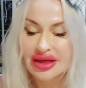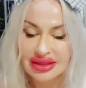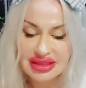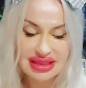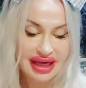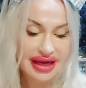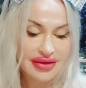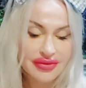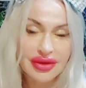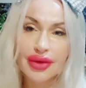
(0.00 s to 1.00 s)
listen, I
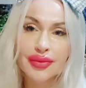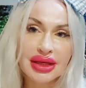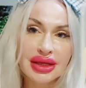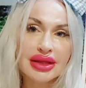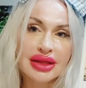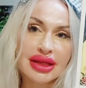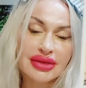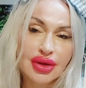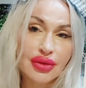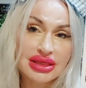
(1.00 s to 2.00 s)
don't know, but
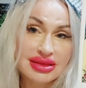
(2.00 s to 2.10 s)
they're going to